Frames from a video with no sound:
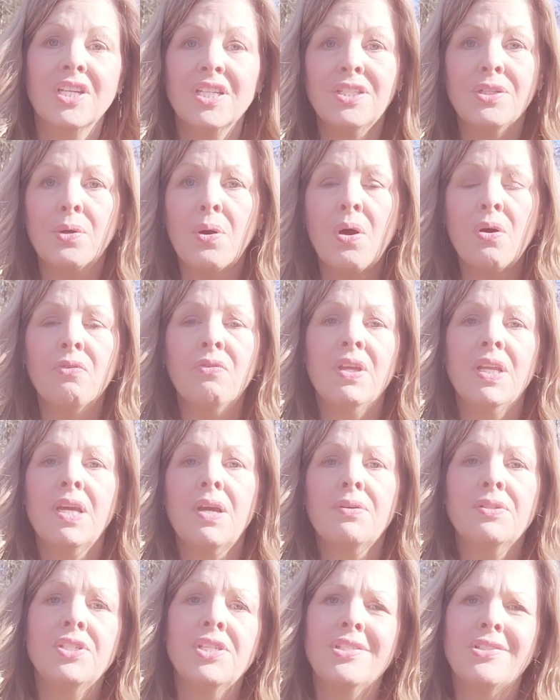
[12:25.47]
I could do a whole
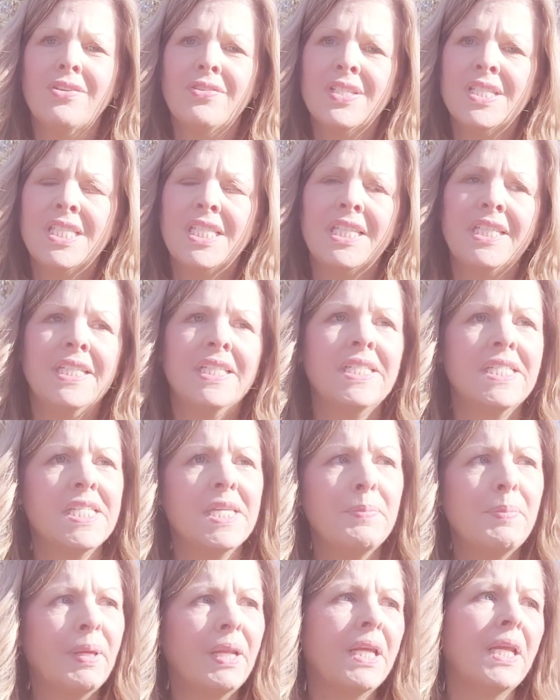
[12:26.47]
video just on the
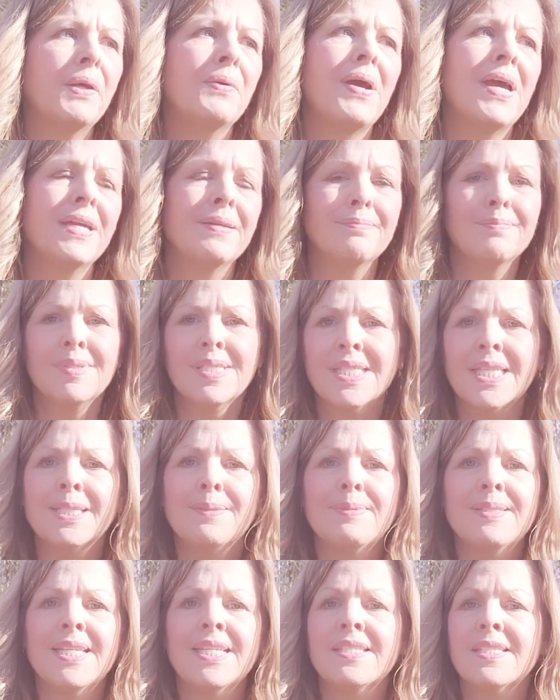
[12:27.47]
tents. But anyway,
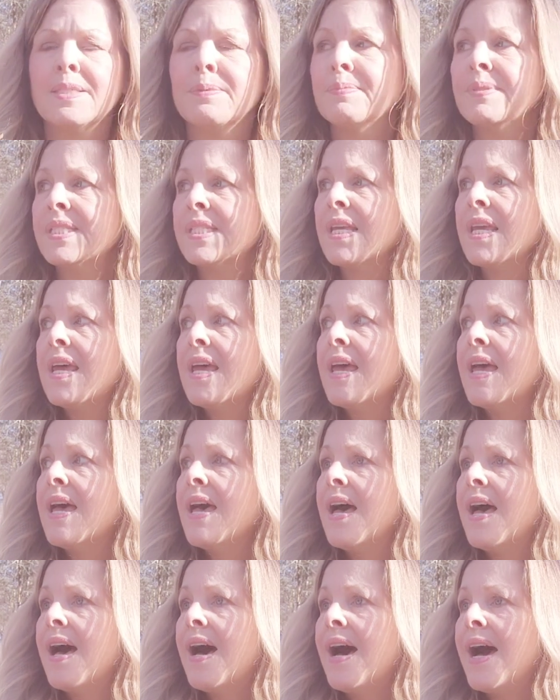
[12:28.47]
sleep systems.
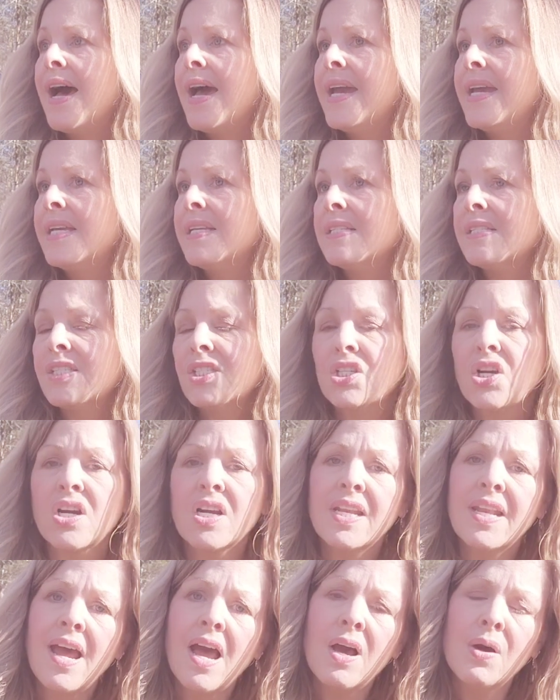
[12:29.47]
I
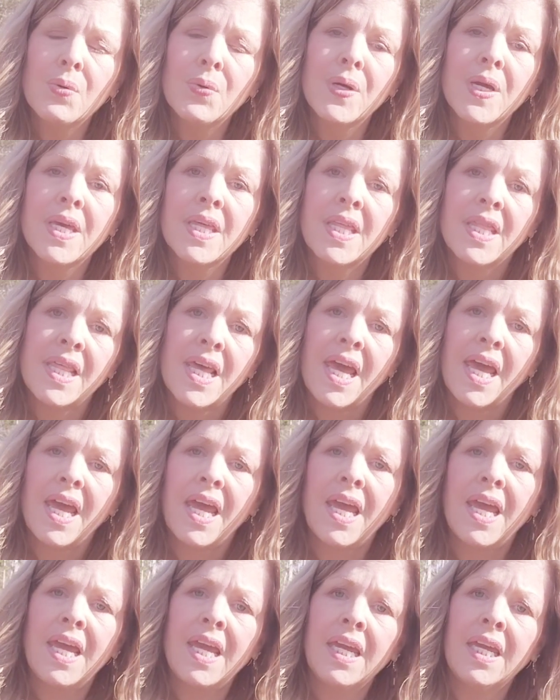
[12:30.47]
started out with
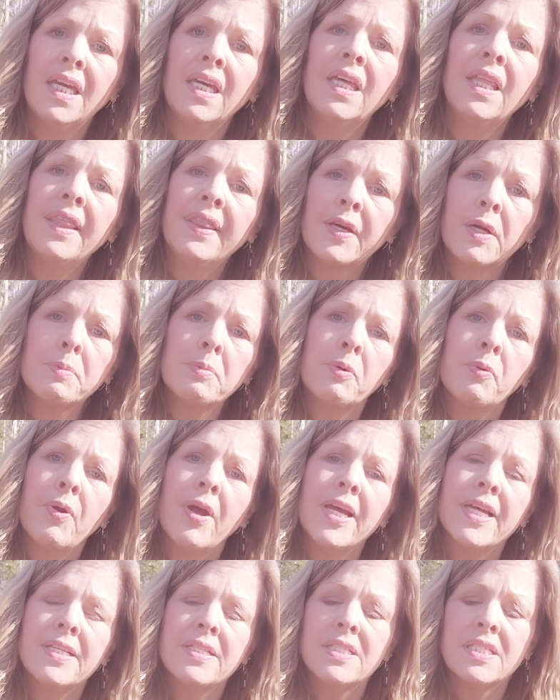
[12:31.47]
a
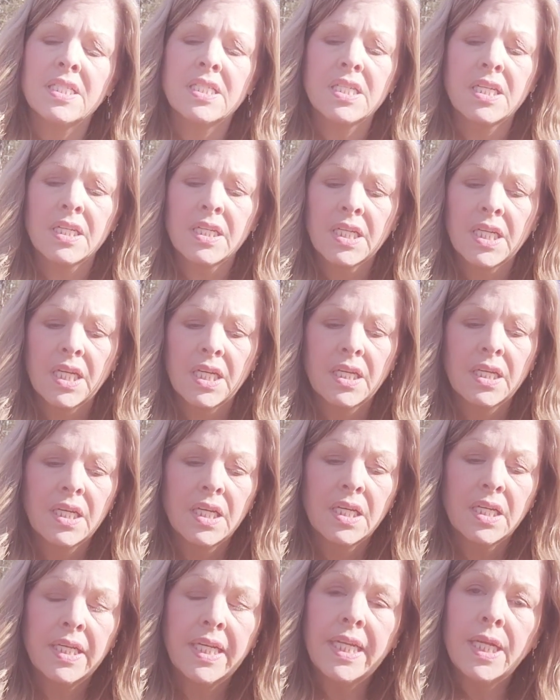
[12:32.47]
Thermarest
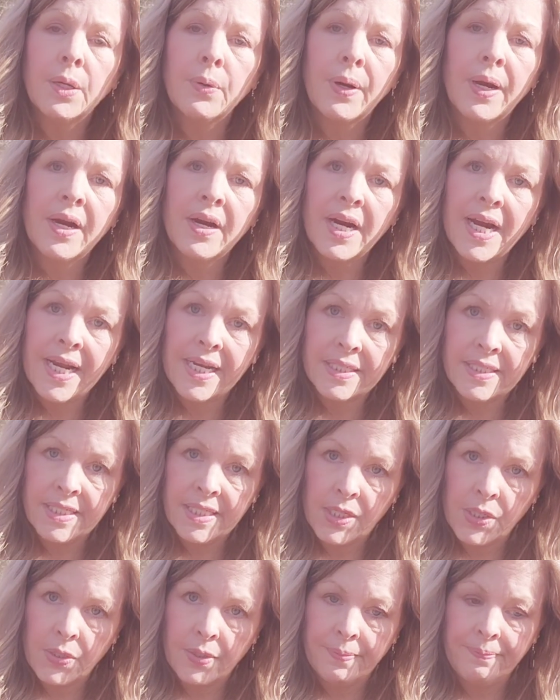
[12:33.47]
Neo Air
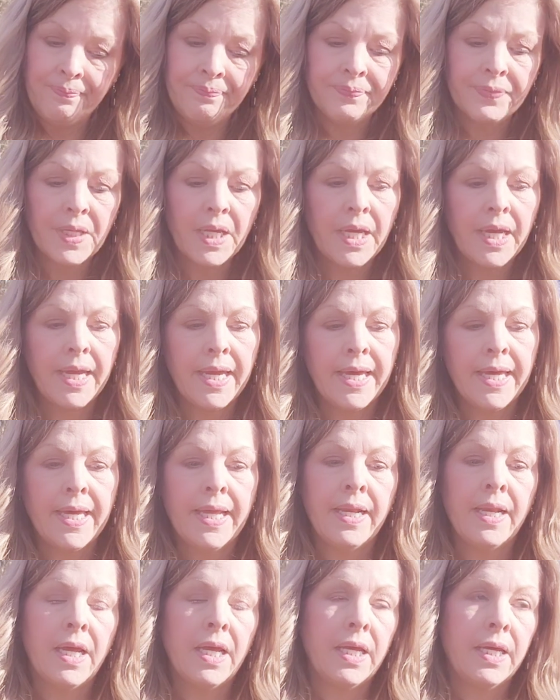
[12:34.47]
X-Therm,
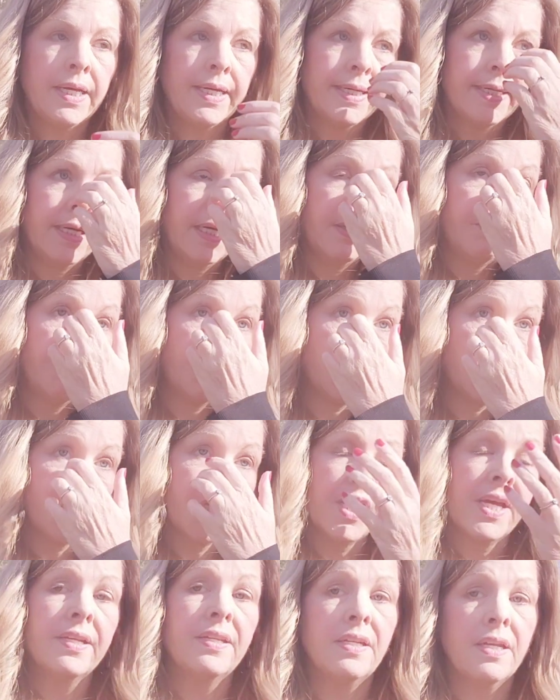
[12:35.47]
and
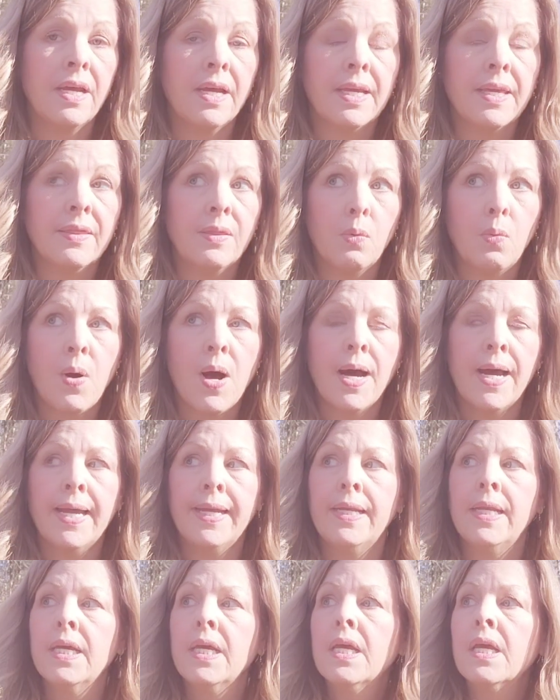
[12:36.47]
unfortunately I did not get the
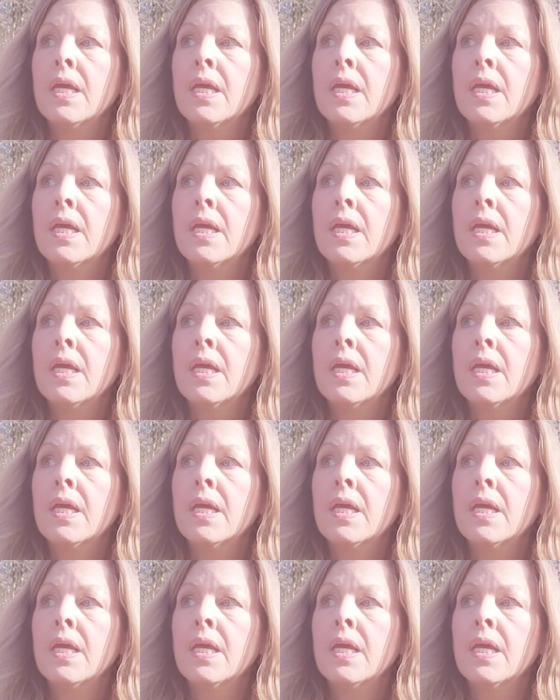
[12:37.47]
wide.